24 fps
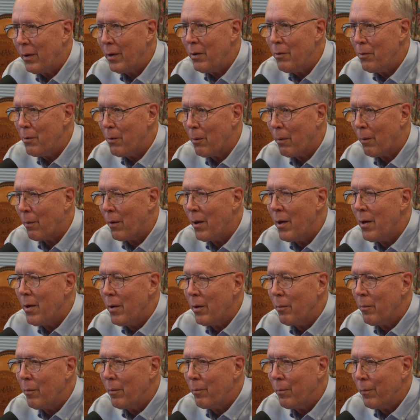in your
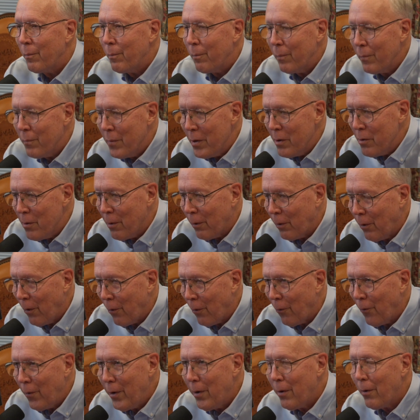
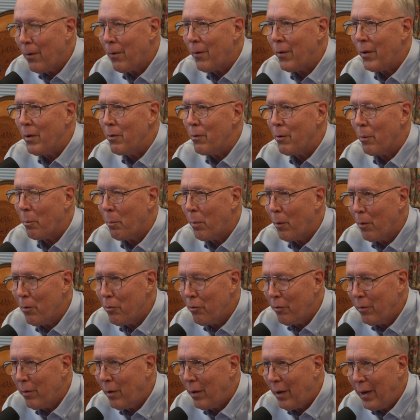career, in your
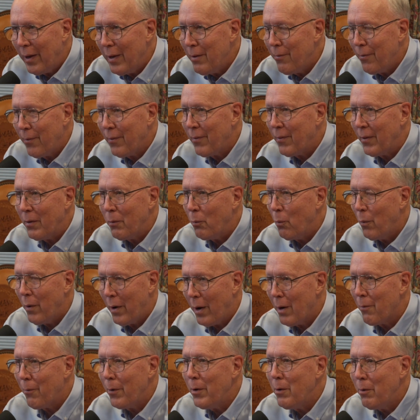personal life, in
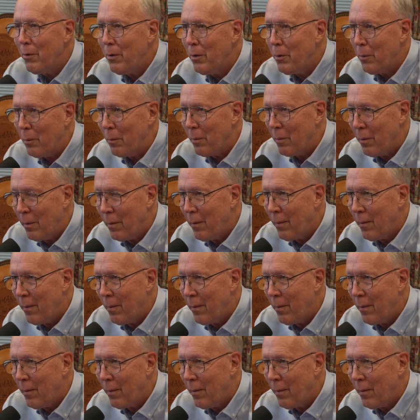whatever you do.